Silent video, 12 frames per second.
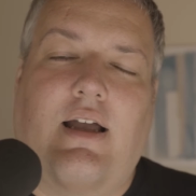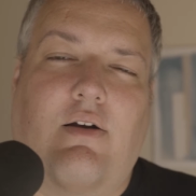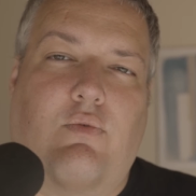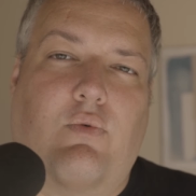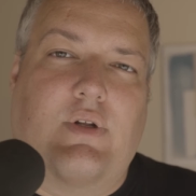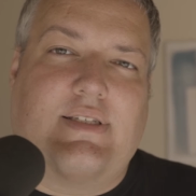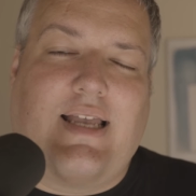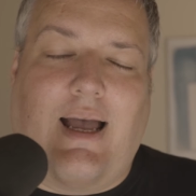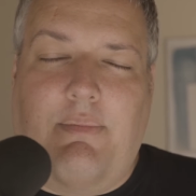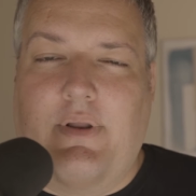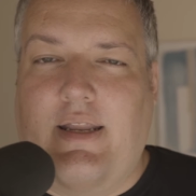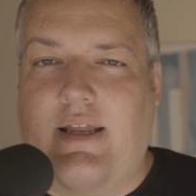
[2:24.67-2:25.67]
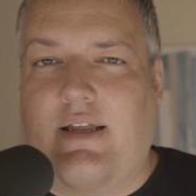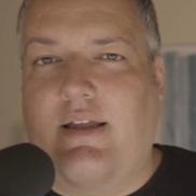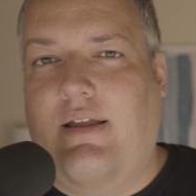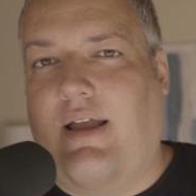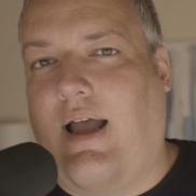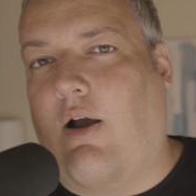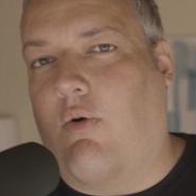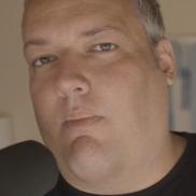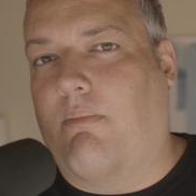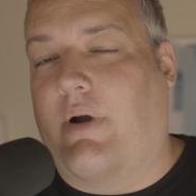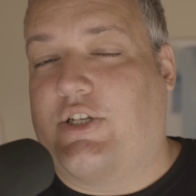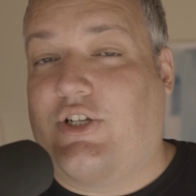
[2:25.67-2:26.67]
of what's happening, how
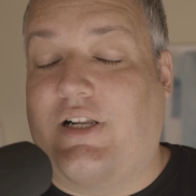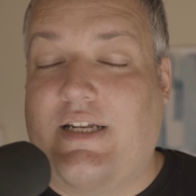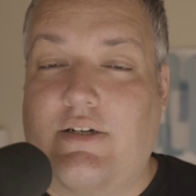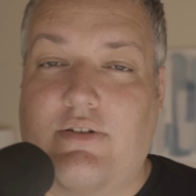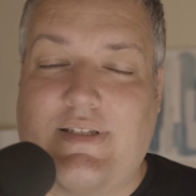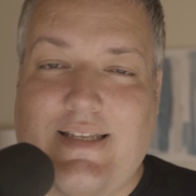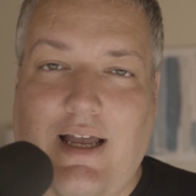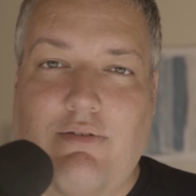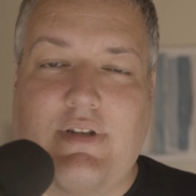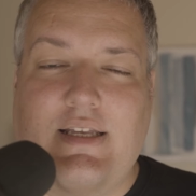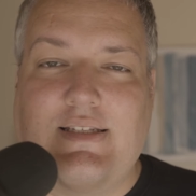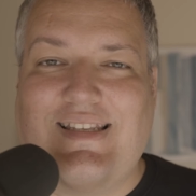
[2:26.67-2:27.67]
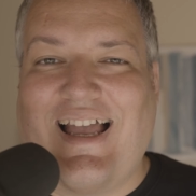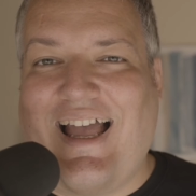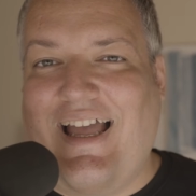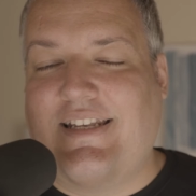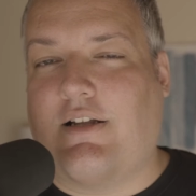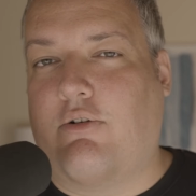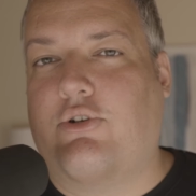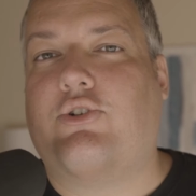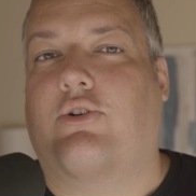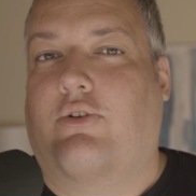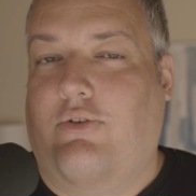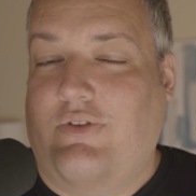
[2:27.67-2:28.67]
much cleaner the sound is, and I'll
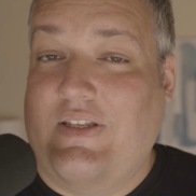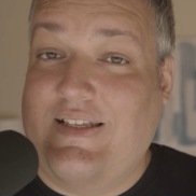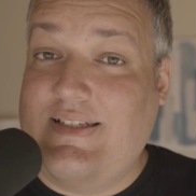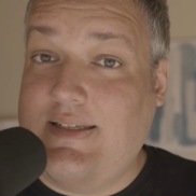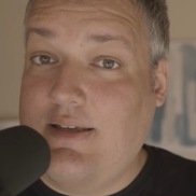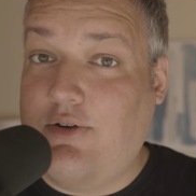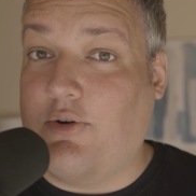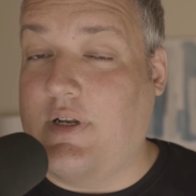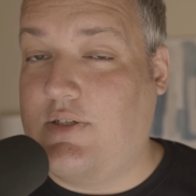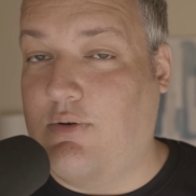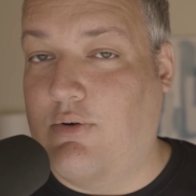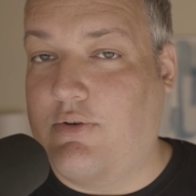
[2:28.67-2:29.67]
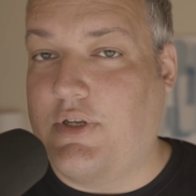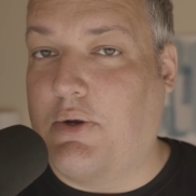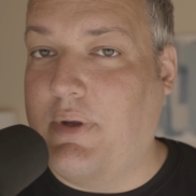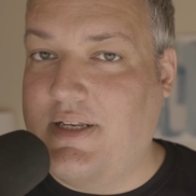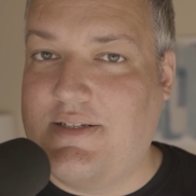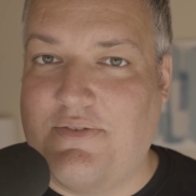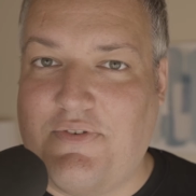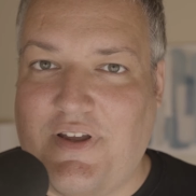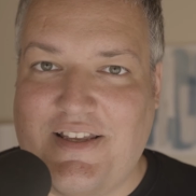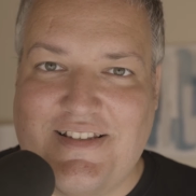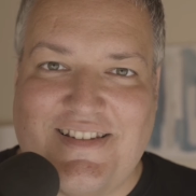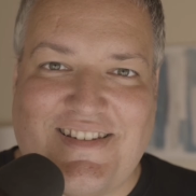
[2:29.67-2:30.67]
show you the secret audio
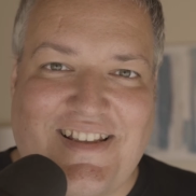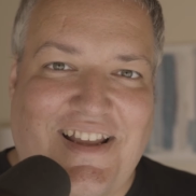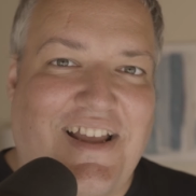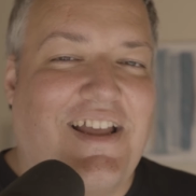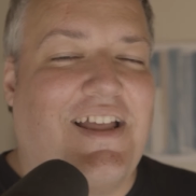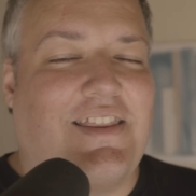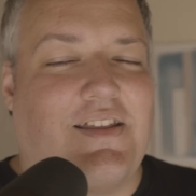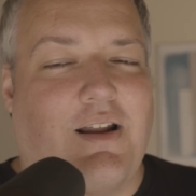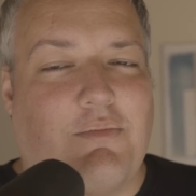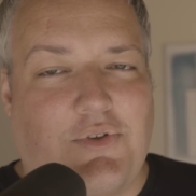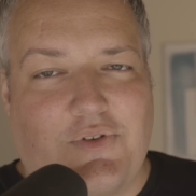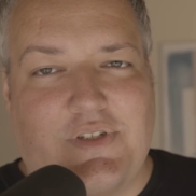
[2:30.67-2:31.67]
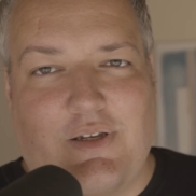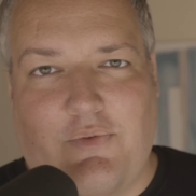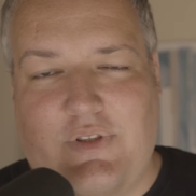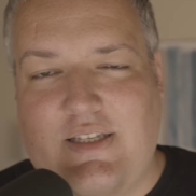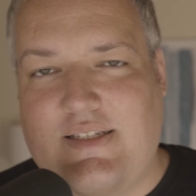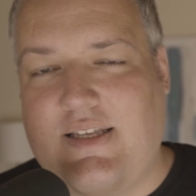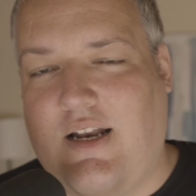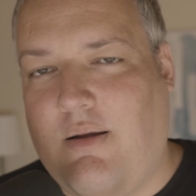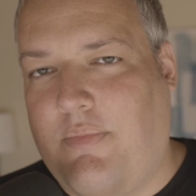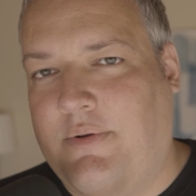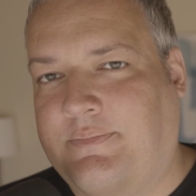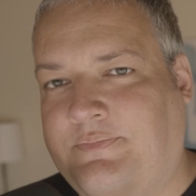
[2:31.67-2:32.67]
interface that I'm using for this
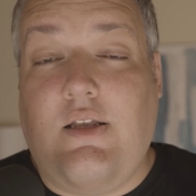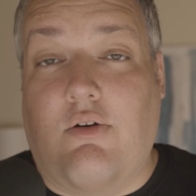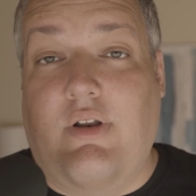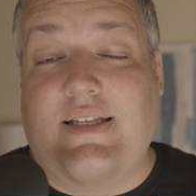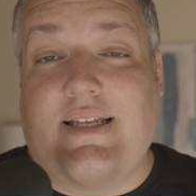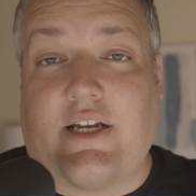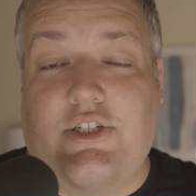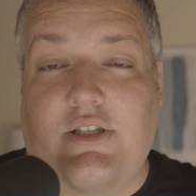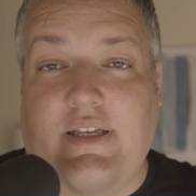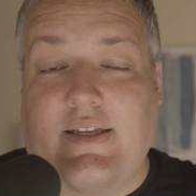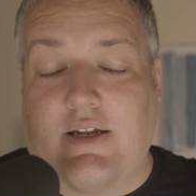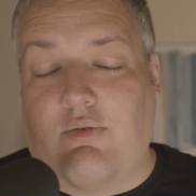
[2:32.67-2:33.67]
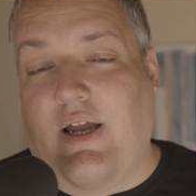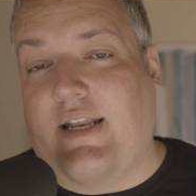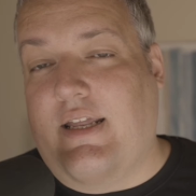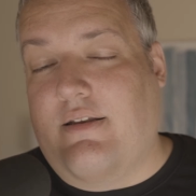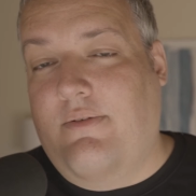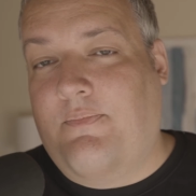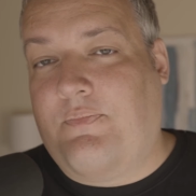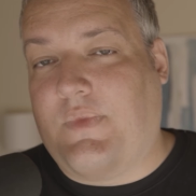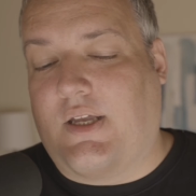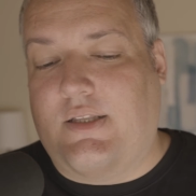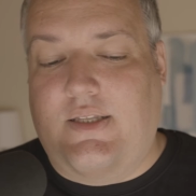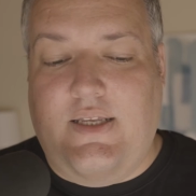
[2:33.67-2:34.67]
setup. So let's actually get right in.
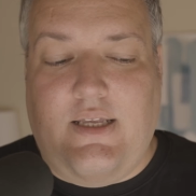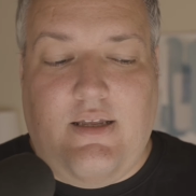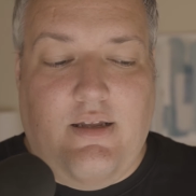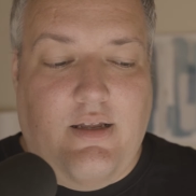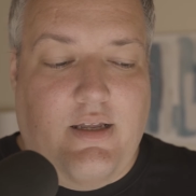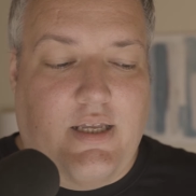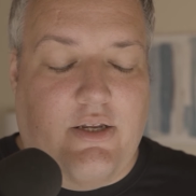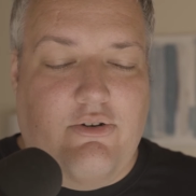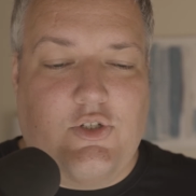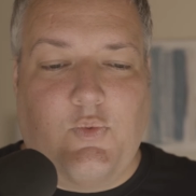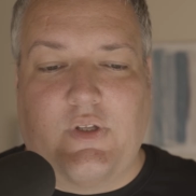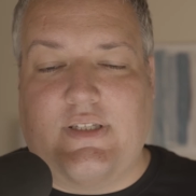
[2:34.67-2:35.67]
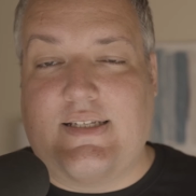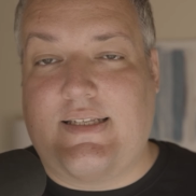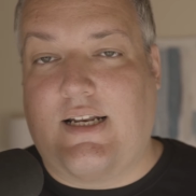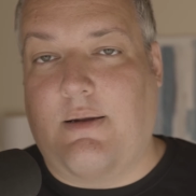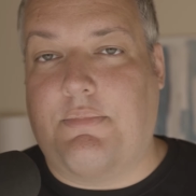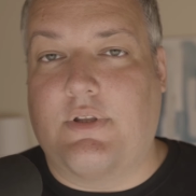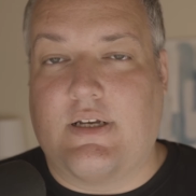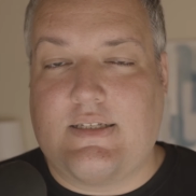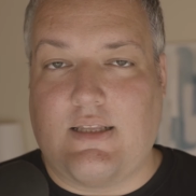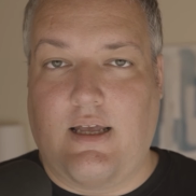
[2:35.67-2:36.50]
Here's what the setup looks